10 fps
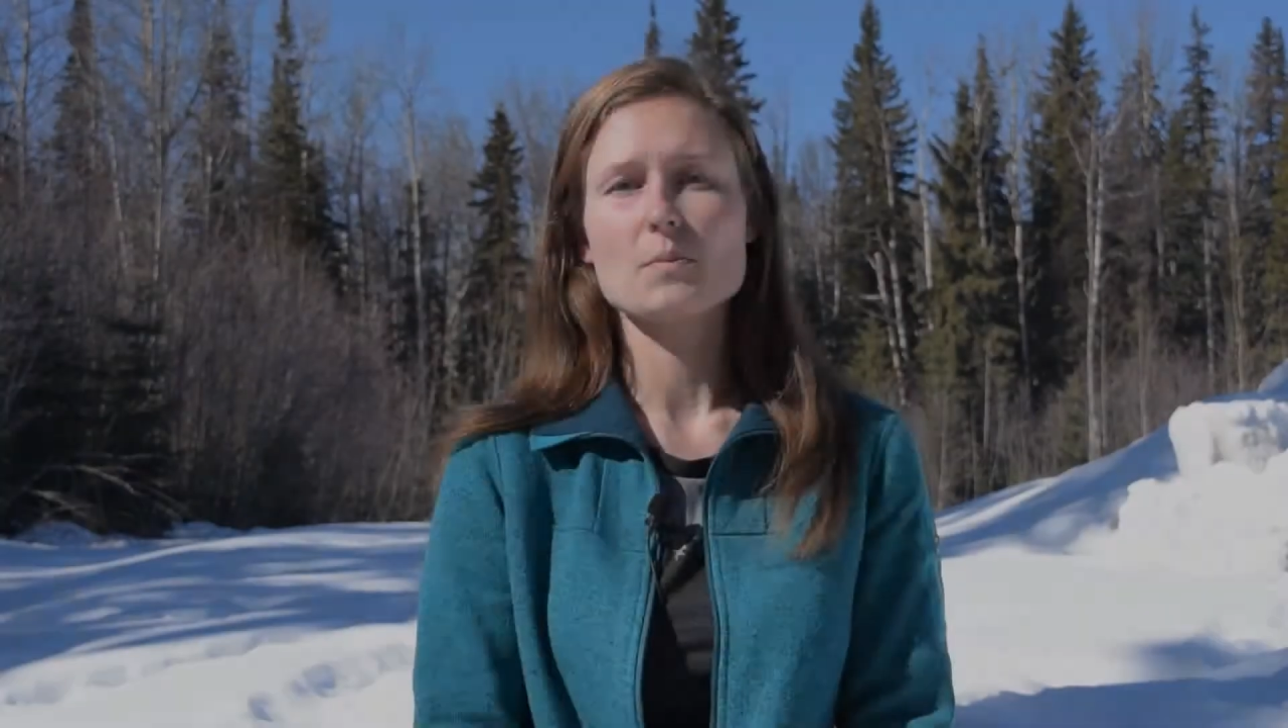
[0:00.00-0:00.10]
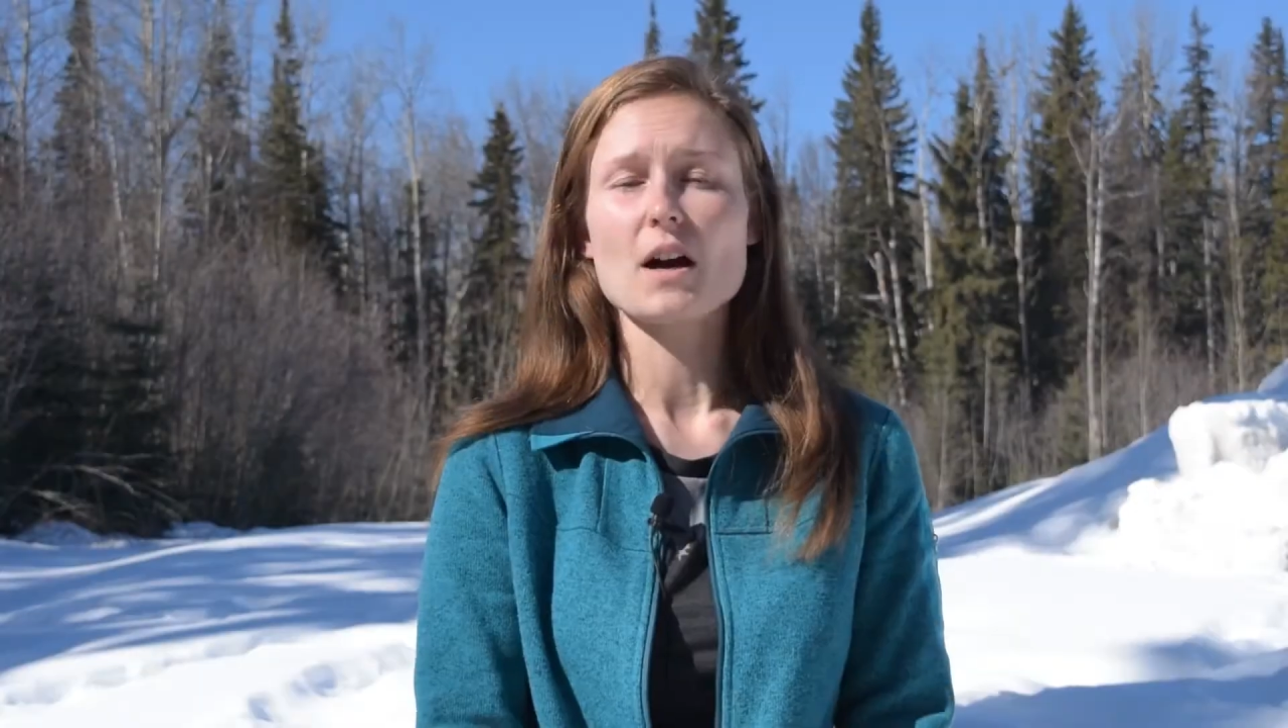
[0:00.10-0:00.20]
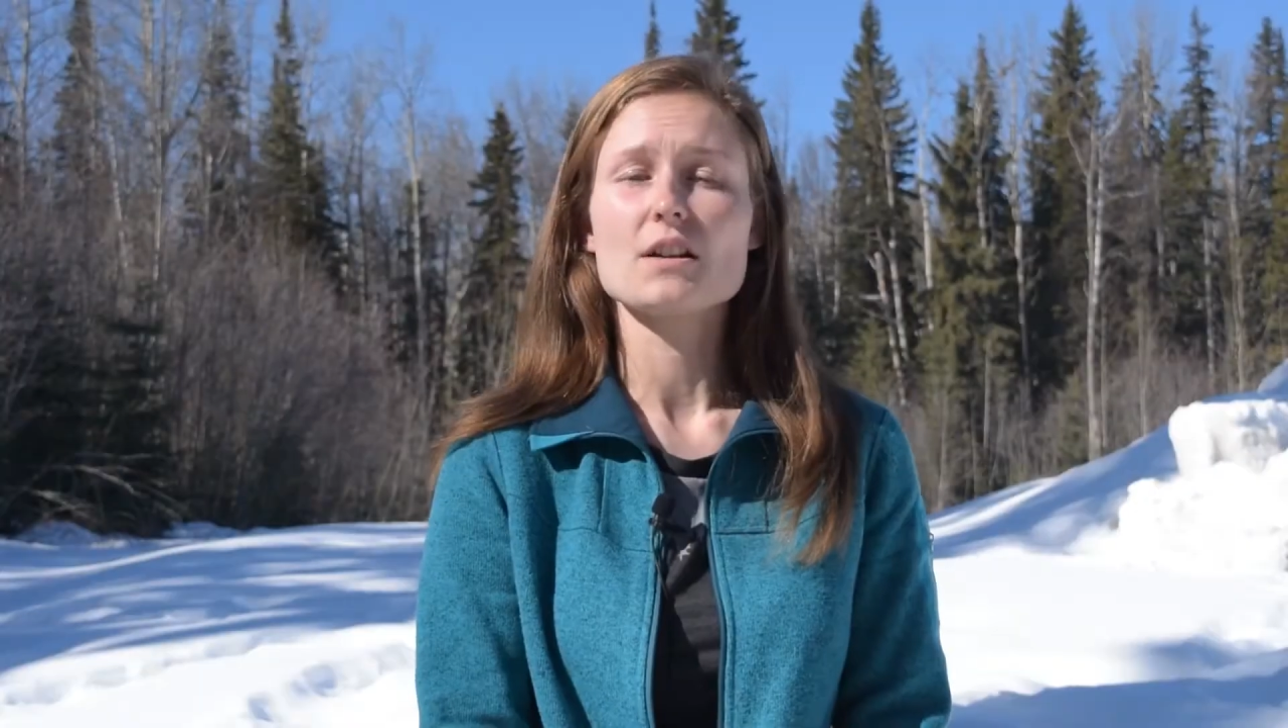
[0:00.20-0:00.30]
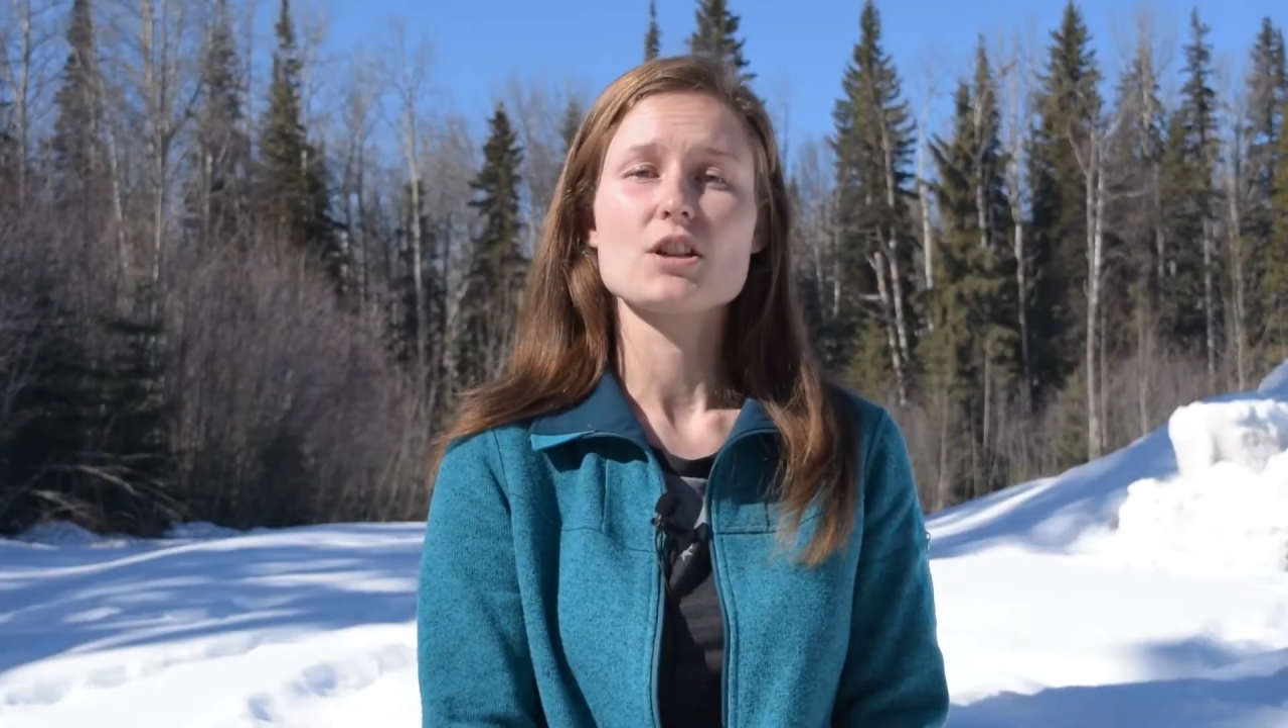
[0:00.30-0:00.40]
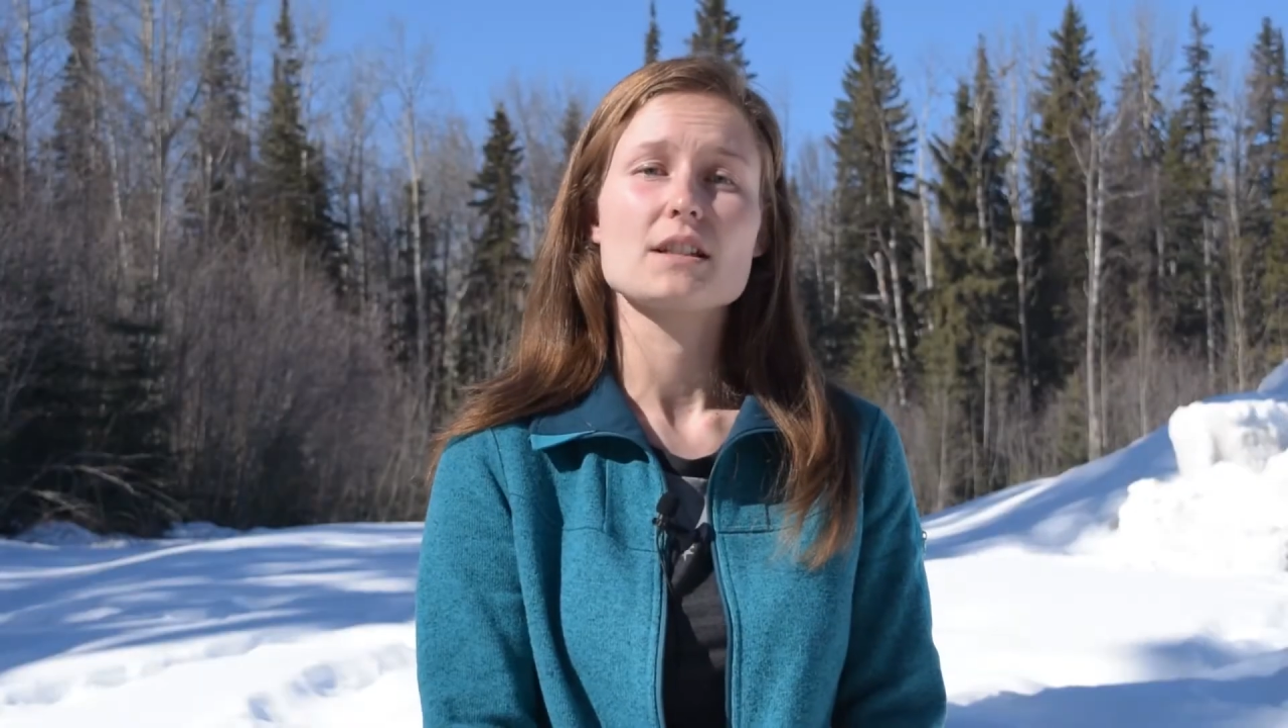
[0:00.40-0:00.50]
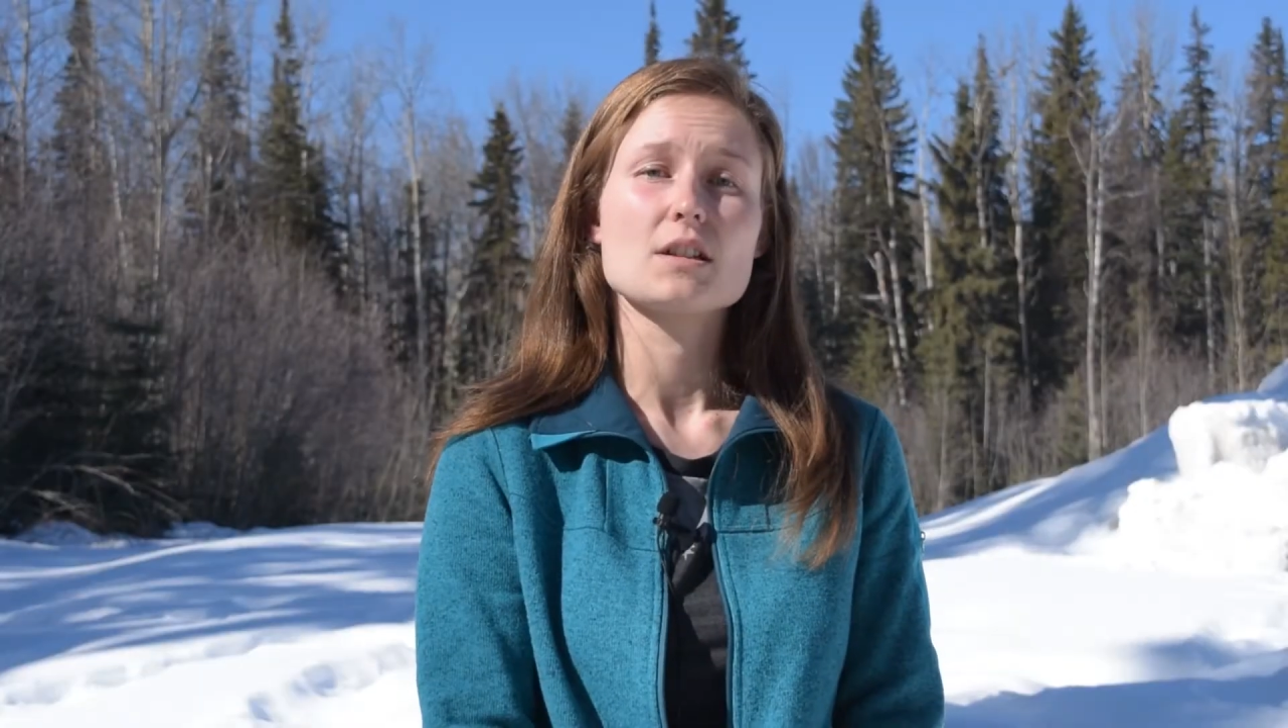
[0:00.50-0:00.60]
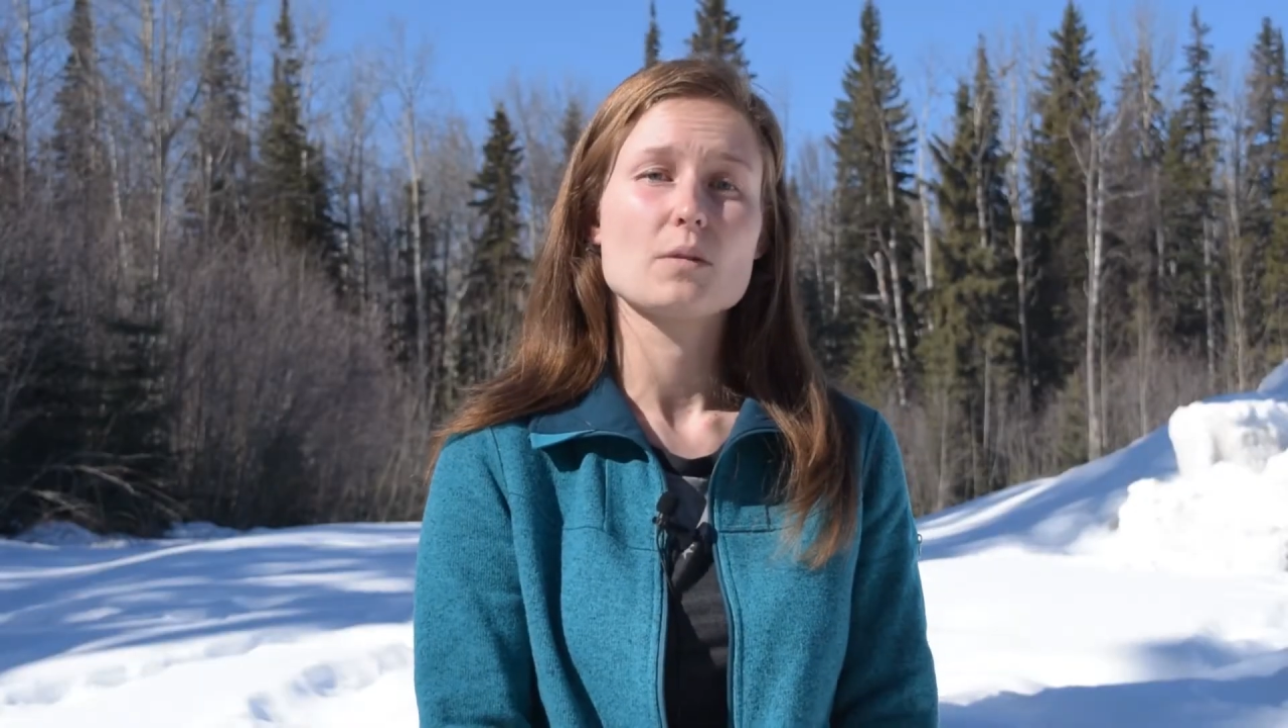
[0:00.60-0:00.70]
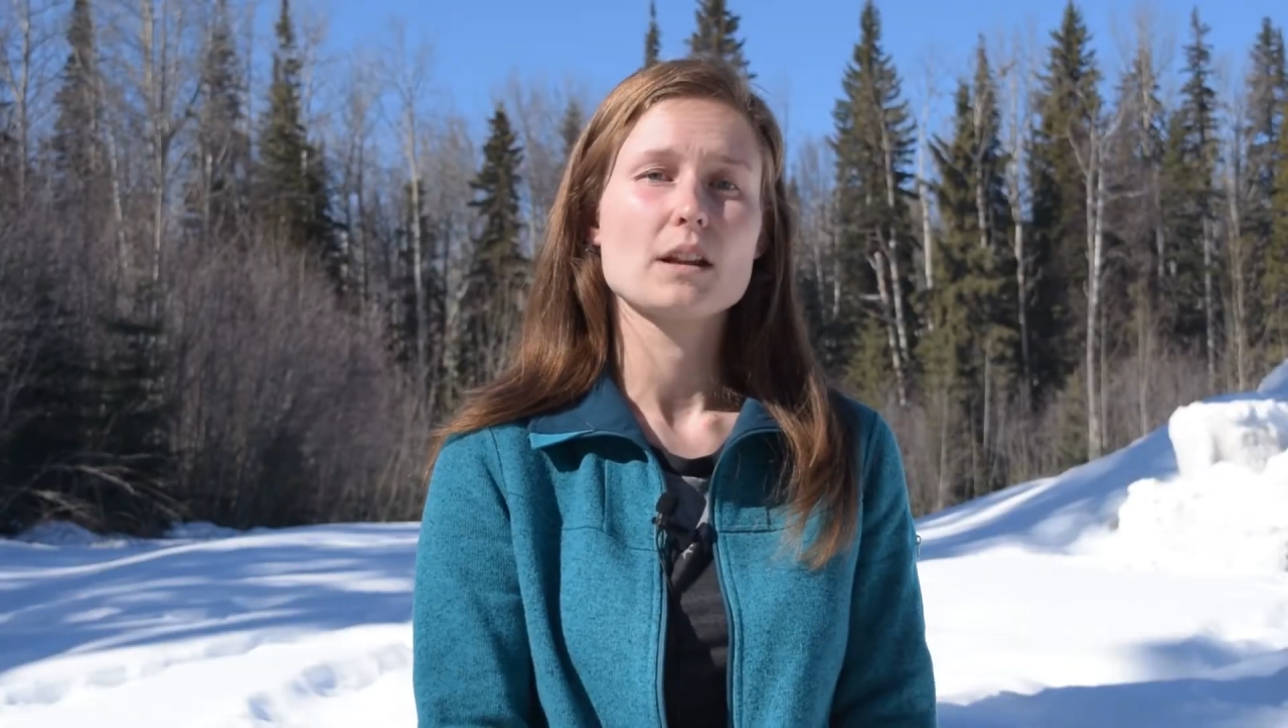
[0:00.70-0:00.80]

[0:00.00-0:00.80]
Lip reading: project is